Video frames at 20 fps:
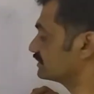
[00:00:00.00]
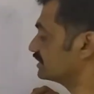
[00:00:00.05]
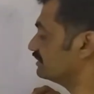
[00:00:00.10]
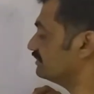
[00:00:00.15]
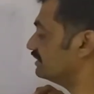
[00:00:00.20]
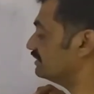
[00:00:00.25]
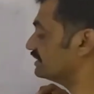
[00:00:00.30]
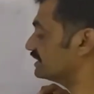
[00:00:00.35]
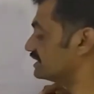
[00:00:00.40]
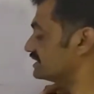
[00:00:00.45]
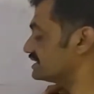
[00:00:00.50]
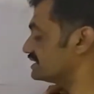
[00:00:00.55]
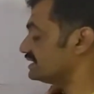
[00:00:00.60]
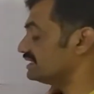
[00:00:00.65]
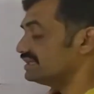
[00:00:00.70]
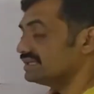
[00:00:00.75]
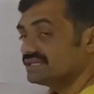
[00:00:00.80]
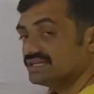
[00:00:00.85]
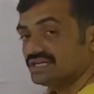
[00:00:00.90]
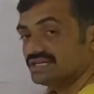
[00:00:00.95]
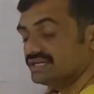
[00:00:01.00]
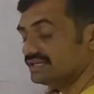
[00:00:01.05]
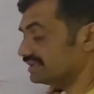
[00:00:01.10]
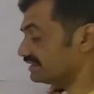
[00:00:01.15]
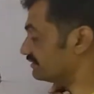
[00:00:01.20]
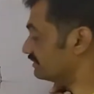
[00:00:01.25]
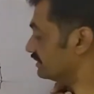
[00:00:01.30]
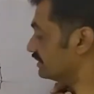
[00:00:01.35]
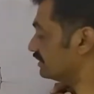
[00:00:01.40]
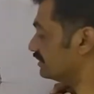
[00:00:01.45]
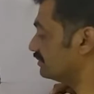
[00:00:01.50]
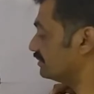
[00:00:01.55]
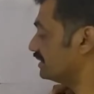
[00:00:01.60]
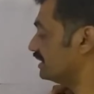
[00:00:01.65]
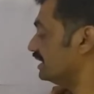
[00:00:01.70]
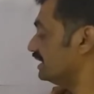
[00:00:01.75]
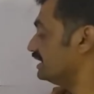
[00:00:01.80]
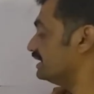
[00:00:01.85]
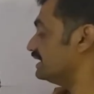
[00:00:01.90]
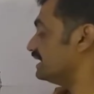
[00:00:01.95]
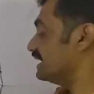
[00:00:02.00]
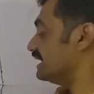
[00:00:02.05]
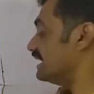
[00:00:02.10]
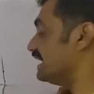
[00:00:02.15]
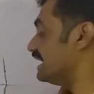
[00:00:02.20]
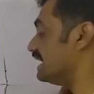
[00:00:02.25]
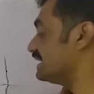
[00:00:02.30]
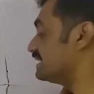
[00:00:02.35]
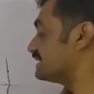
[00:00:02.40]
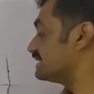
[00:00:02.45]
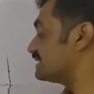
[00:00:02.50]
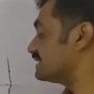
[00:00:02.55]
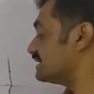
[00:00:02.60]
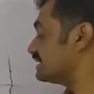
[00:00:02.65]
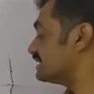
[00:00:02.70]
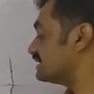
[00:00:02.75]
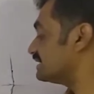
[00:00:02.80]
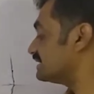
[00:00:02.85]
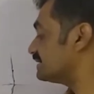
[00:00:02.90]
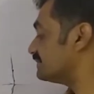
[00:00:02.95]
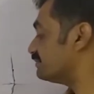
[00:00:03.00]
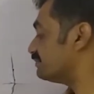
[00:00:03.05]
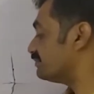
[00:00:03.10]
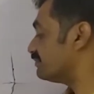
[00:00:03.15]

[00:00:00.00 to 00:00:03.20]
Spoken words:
the excess